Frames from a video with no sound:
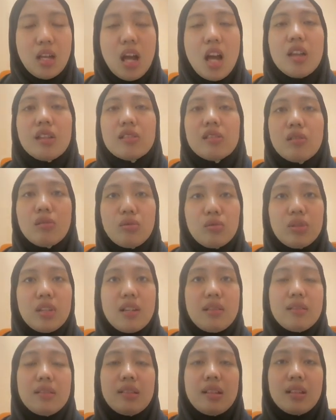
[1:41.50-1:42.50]
So the
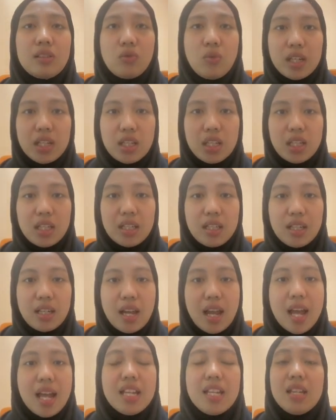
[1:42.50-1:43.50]
research question
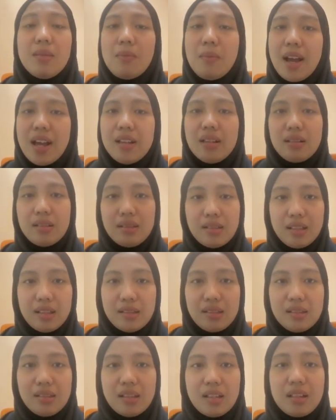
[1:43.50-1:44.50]
in my research
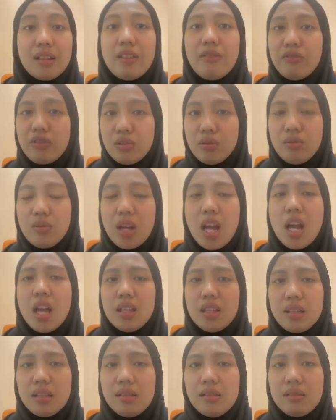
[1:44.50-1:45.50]
review
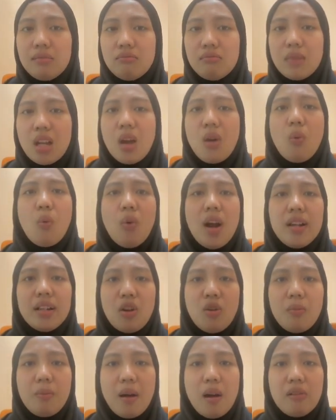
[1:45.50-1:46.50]
is, what
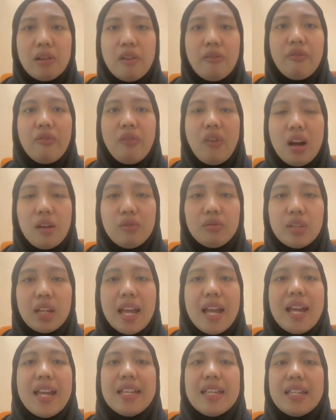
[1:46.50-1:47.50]
compound that found
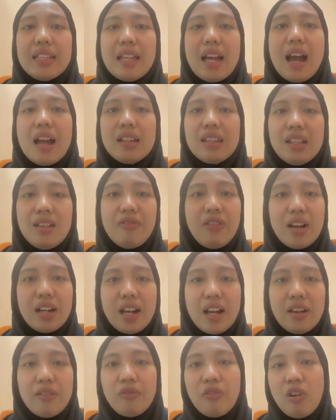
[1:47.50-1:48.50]
in Arctic
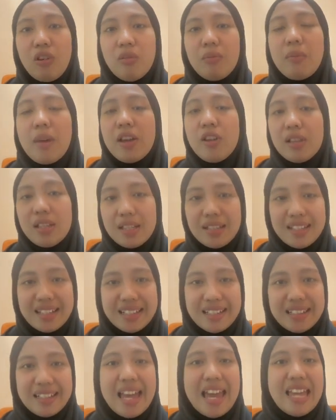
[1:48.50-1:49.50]
fungi for
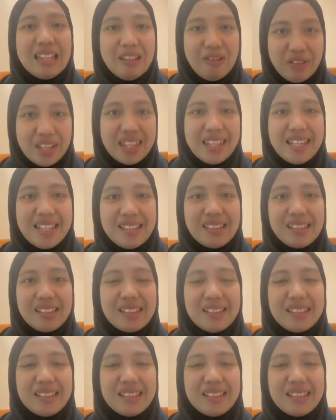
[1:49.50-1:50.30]
biological activities?